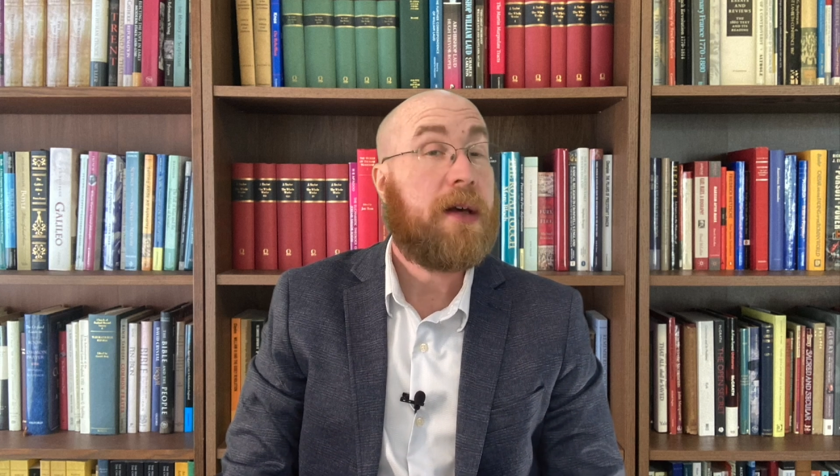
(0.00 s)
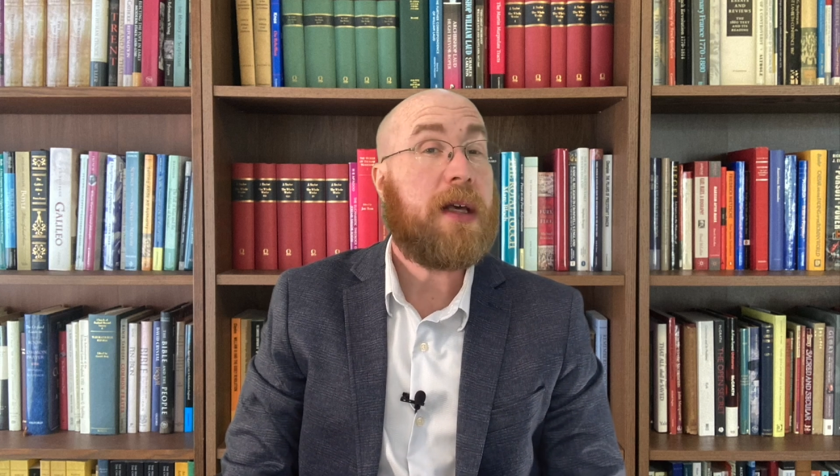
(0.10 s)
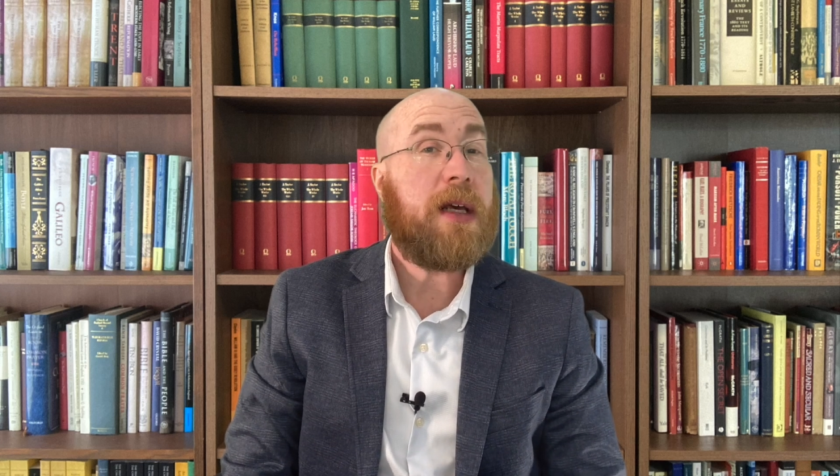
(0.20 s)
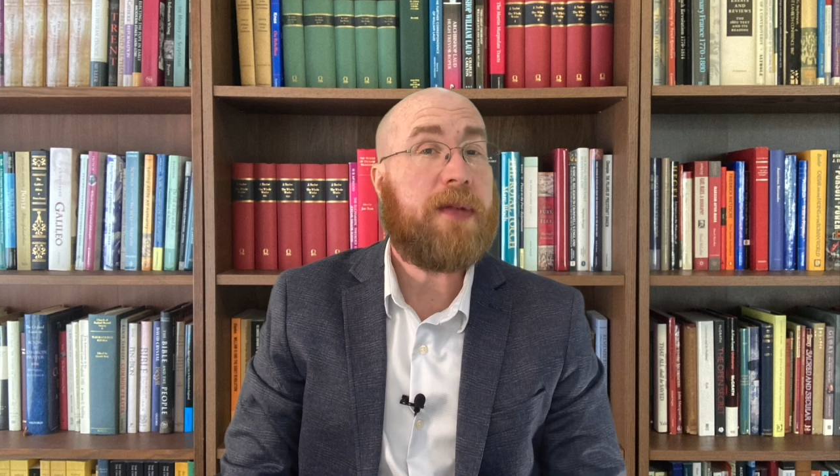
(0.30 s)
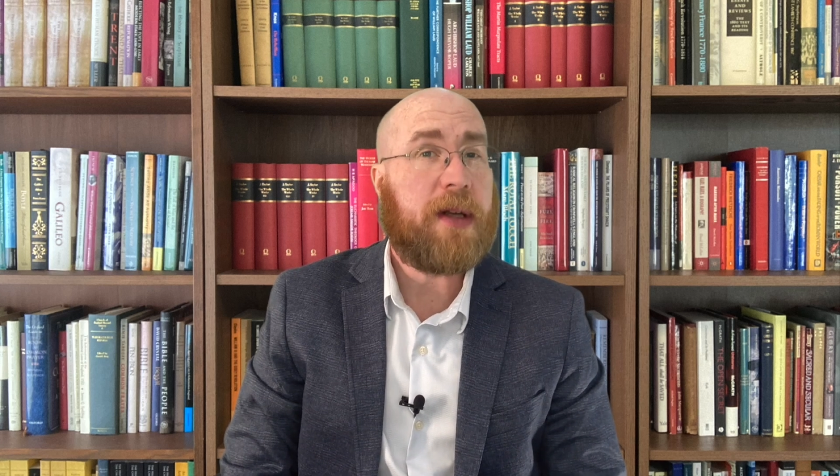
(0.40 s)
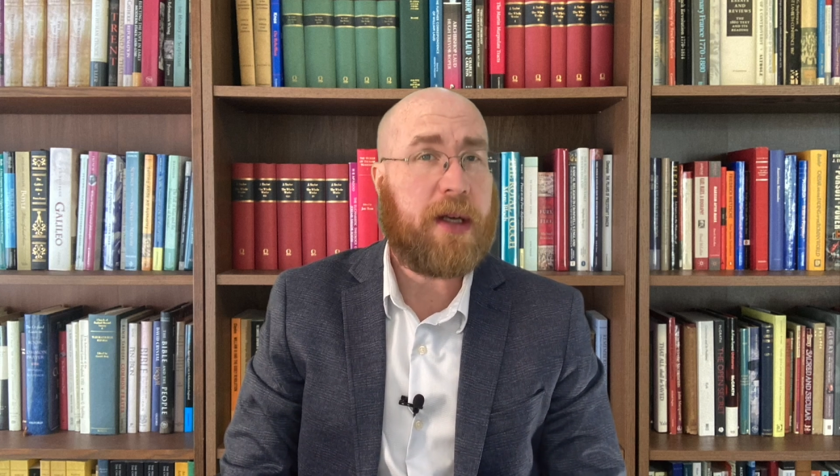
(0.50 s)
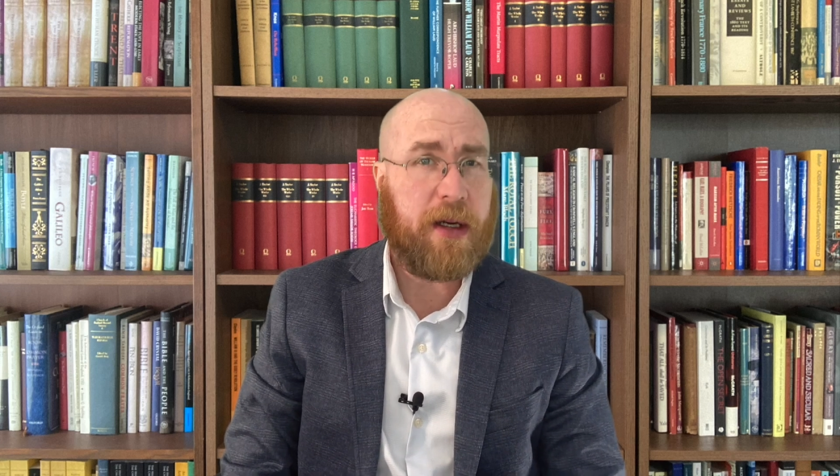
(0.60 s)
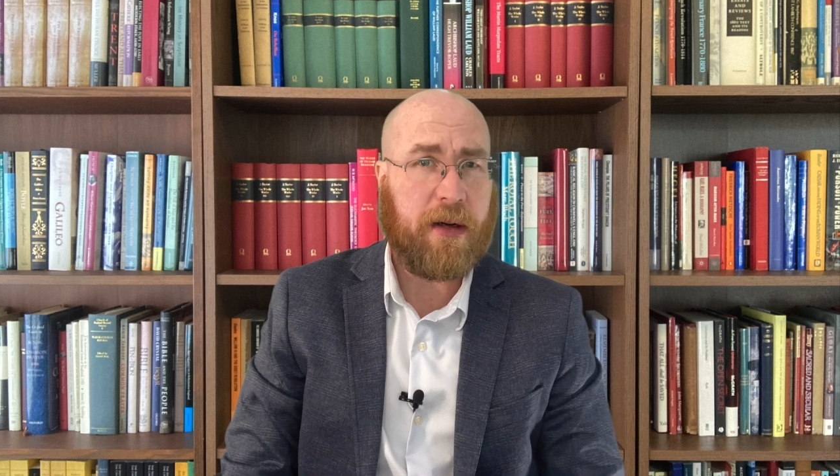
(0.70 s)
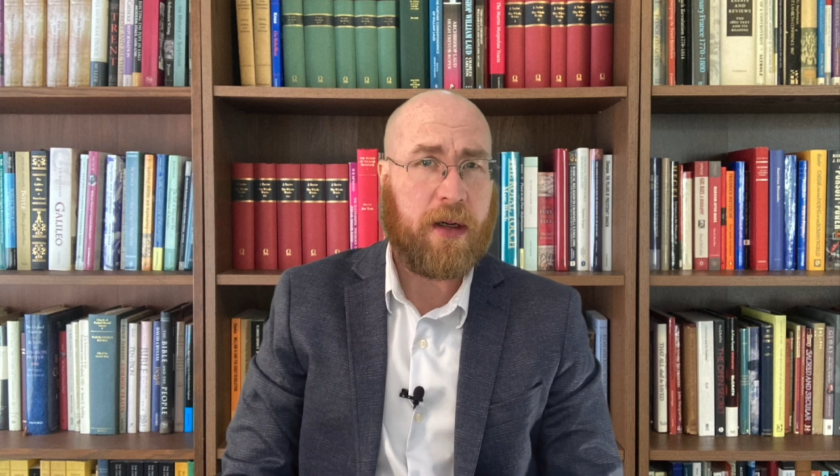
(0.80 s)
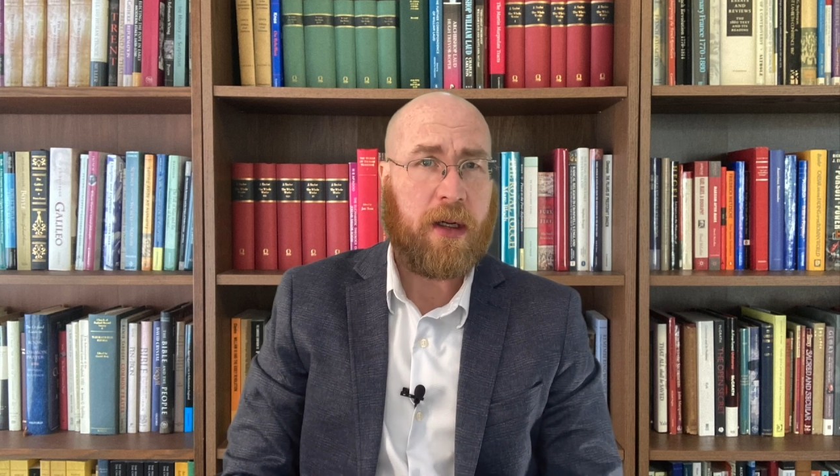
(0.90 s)
even
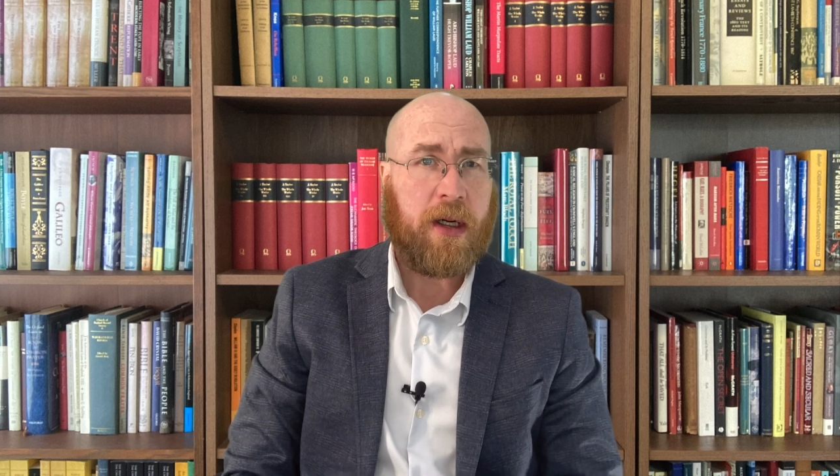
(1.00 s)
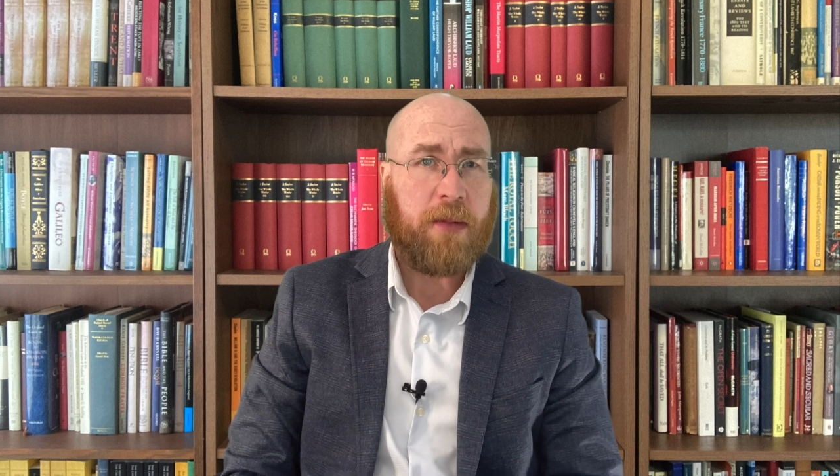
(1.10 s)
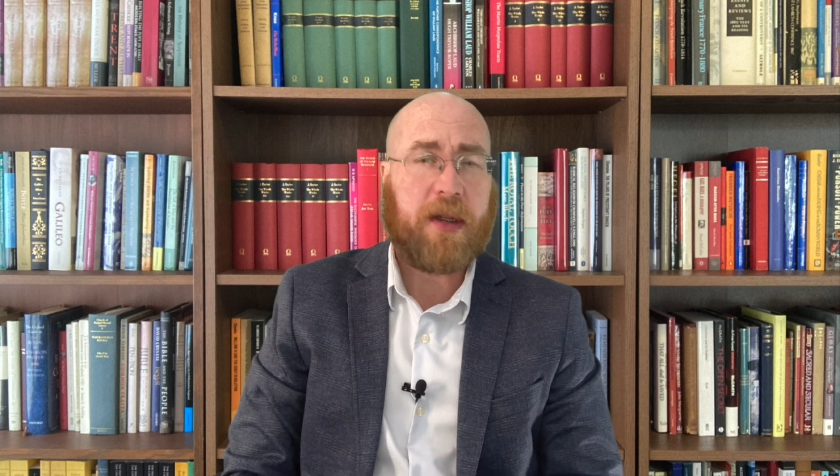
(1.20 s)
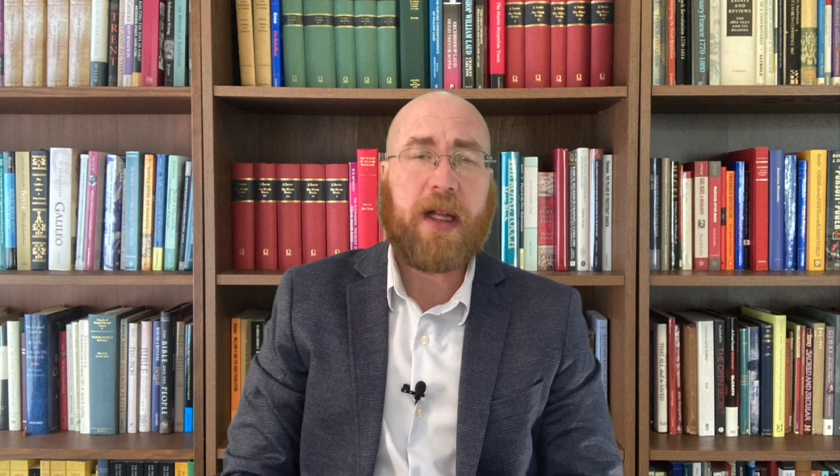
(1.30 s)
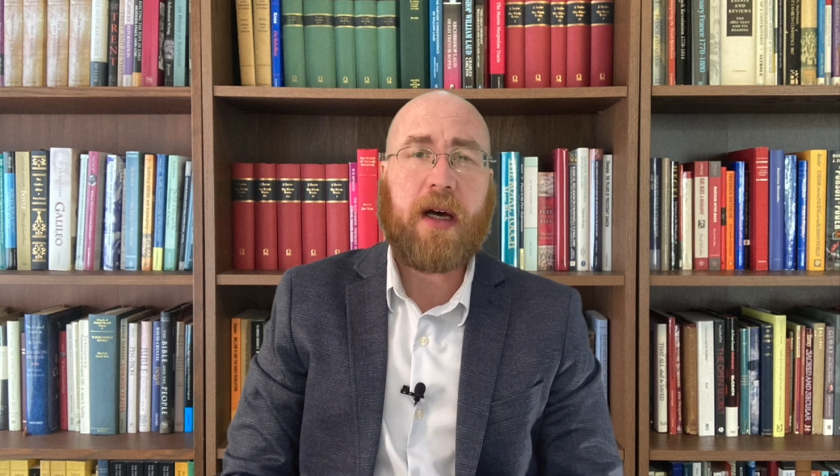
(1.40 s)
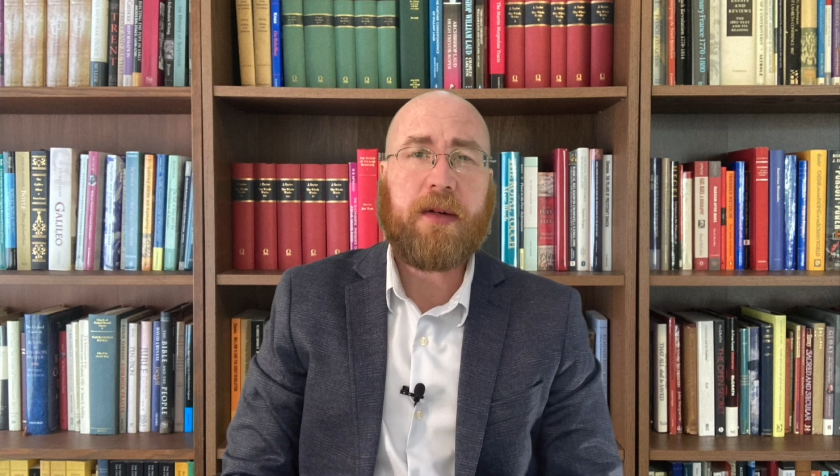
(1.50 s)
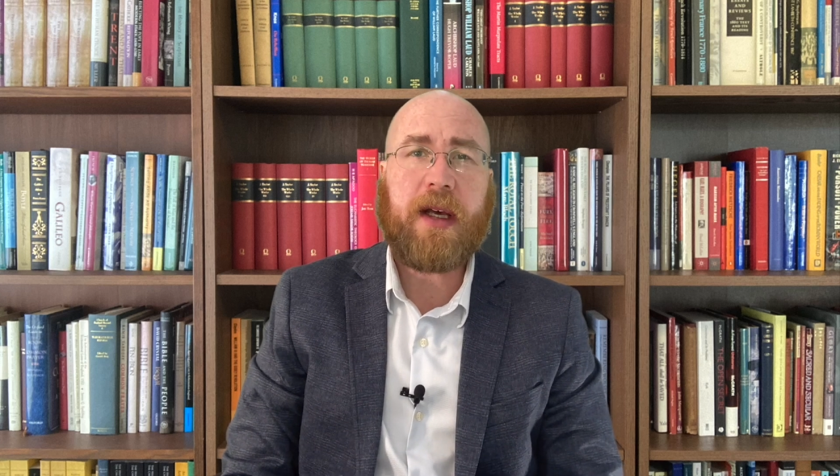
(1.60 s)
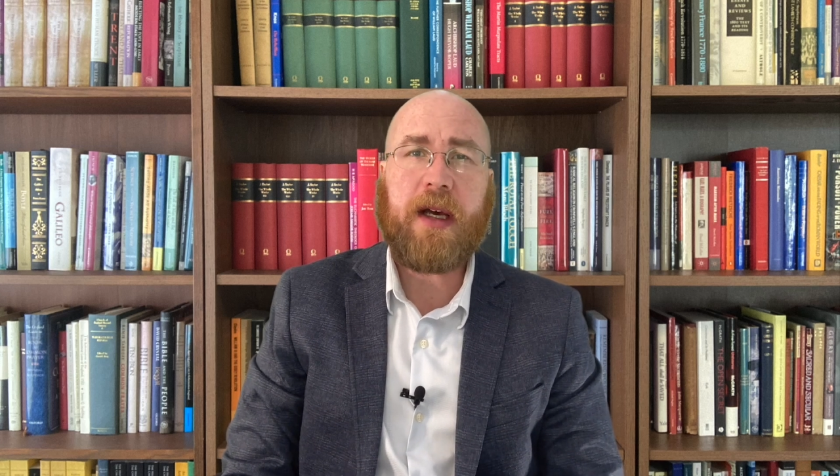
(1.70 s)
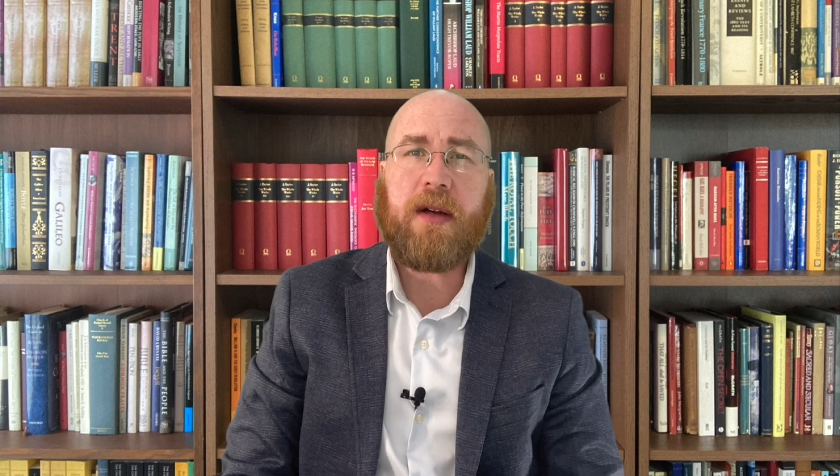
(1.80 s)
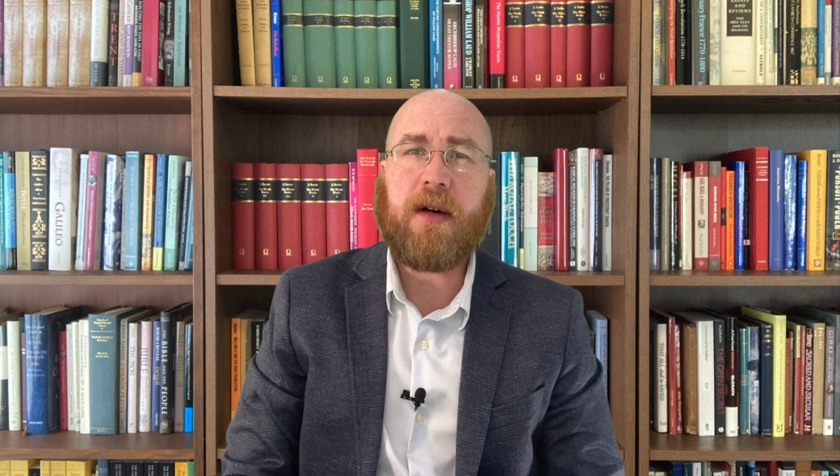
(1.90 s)
here, MacLeod can't